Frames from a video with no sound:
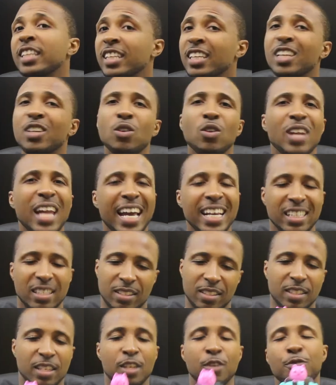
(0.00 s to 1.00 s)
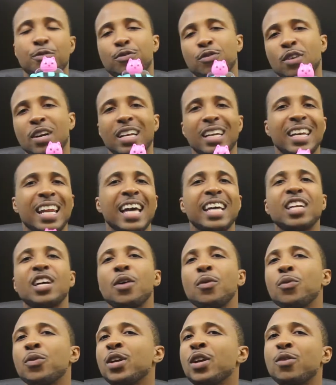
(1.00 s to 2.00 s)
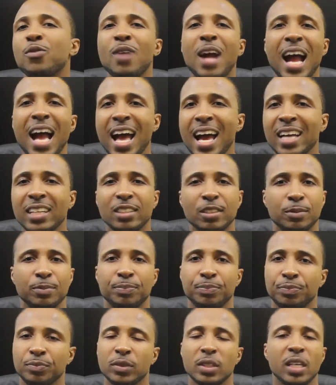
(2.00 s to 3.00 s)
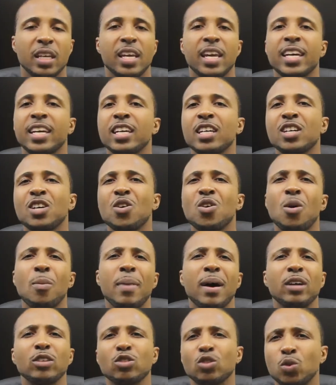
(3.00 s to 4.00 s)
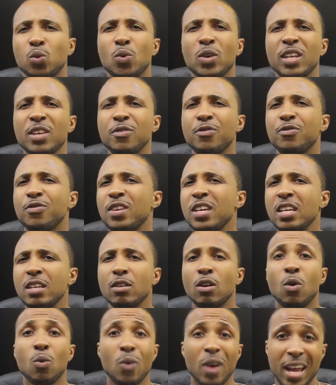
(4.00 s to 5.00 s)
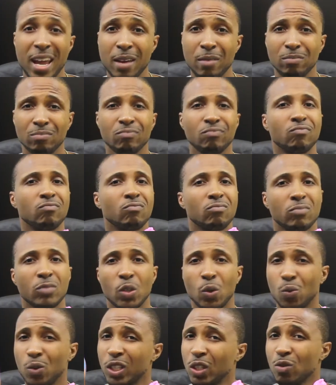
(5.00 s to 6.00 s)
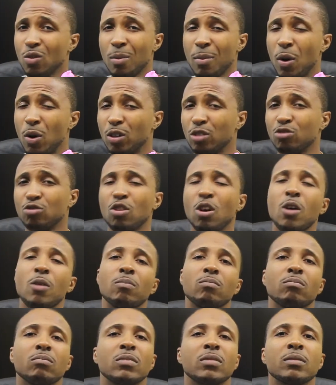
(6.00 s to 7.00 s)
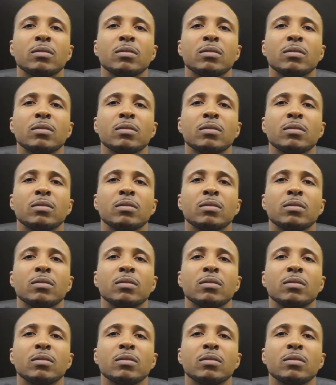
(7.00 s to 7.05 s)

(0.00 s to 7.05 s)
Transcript: Little lights in the front light up when it rides. It can go about 20 feet away with the remote control.